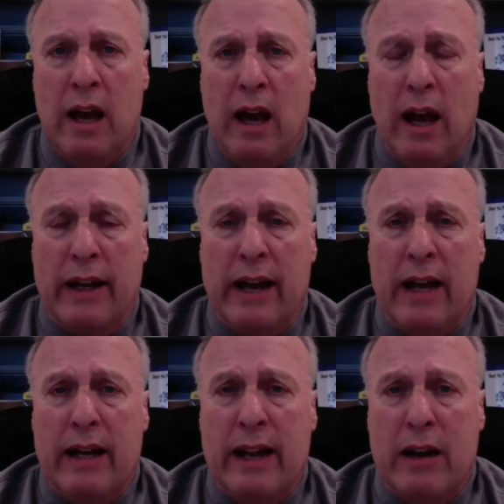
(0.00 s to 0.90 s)
I got
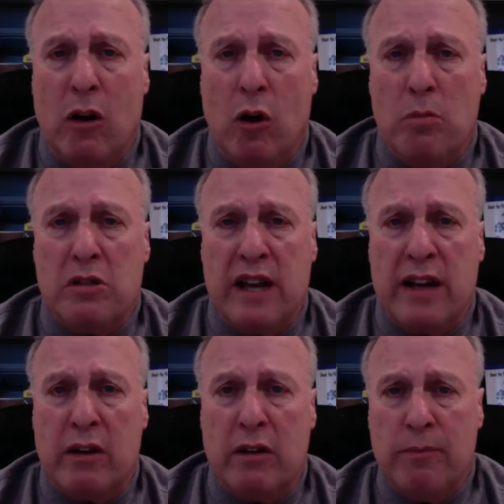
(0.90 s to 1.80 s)
it at a home
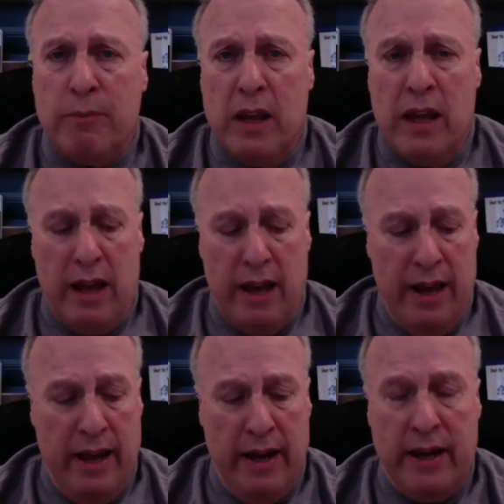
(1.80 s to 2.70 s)
center
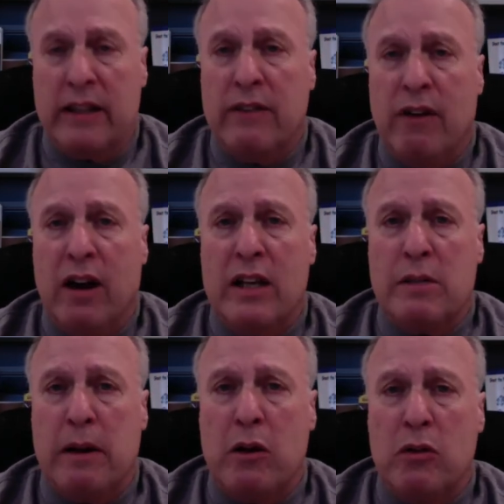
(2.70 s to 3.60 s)
and I devised
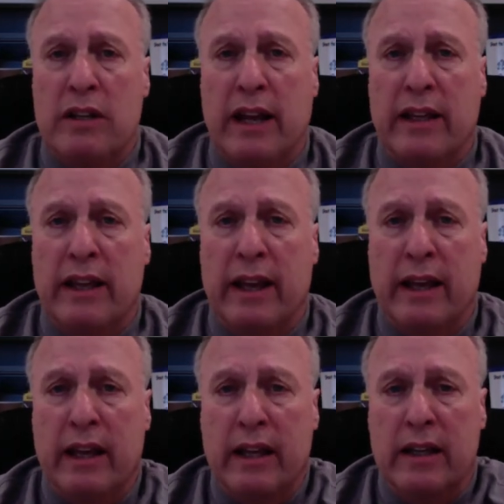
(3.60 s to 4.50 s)
my own technique.
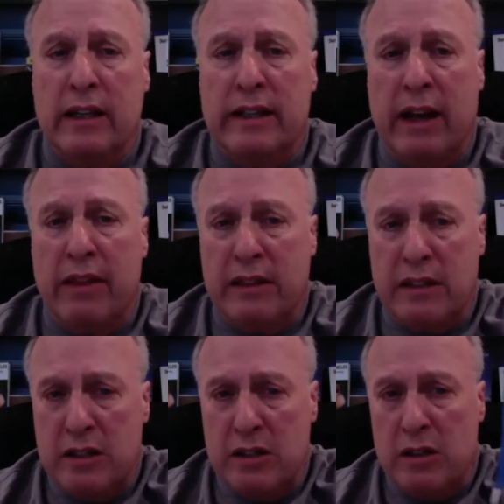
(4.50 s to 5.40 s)
Now, this
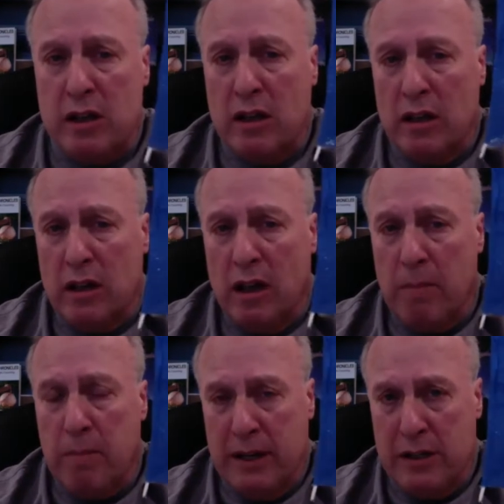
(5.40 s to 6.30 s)
is a
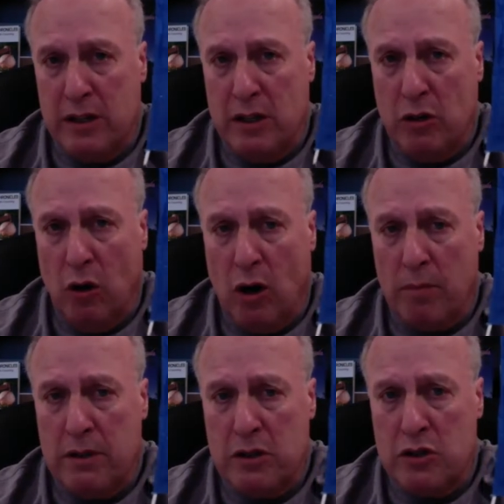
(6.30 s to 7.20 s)
piece of the tarp.
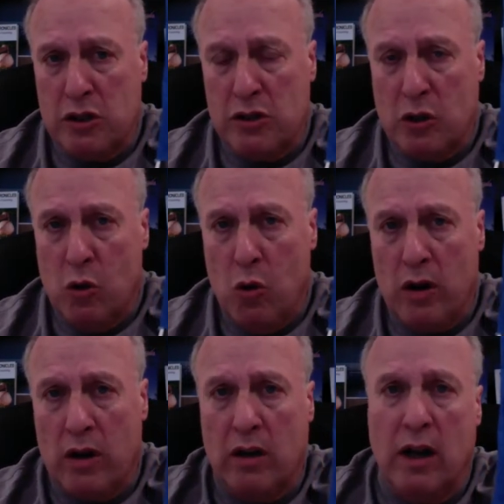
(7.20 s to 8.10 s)
This is just a
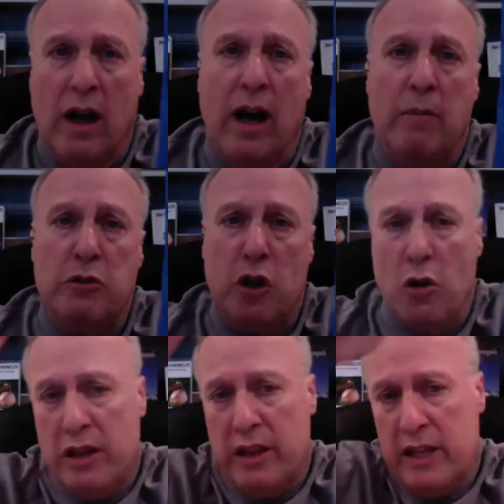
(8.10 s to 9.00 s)
corner. I'm showing
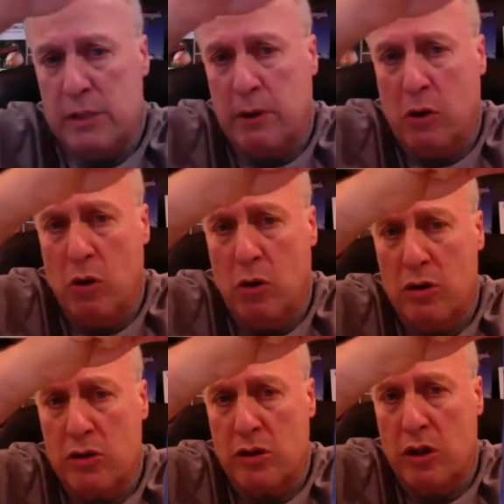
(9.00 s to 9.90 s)
you this
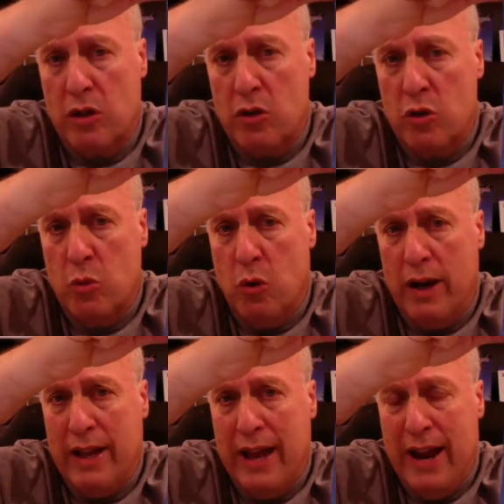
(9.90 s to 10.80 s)
because you want
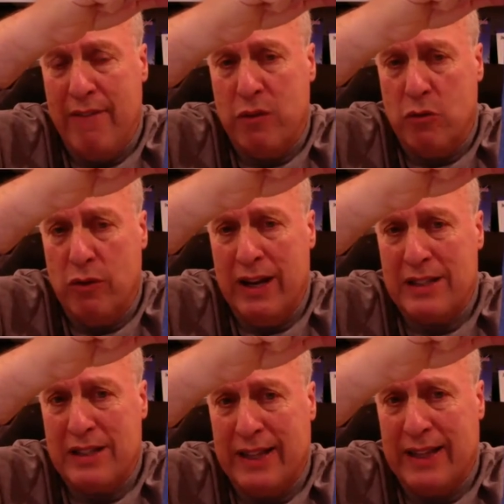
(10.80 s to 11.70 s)
to have the rings
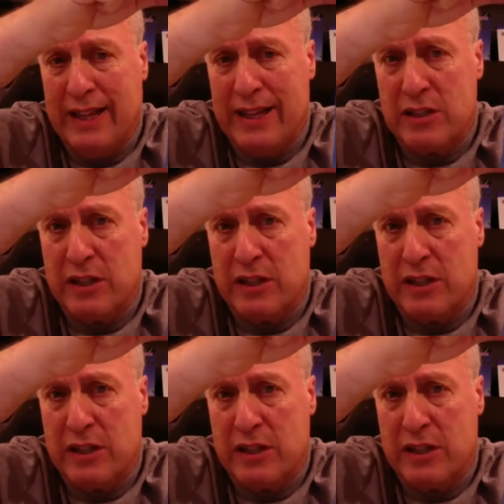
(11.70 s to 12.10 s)
like this.